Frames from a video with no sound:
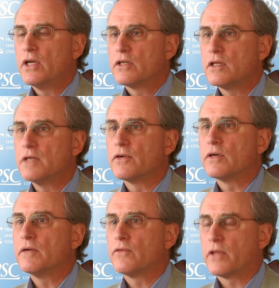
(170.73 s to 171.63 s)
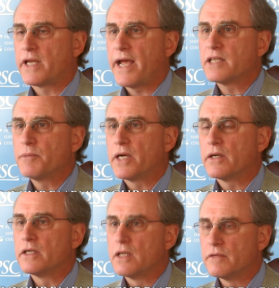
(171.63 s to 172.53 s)
deliver for the taxpayer
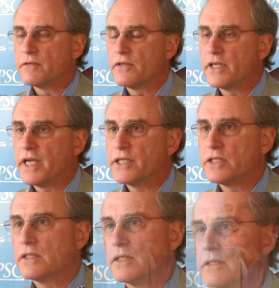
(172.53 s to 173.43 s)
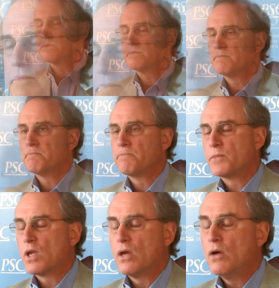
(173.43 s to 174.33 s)
and deliver for the agencies.
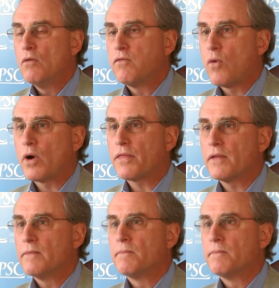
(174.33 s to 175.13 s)
Fourth,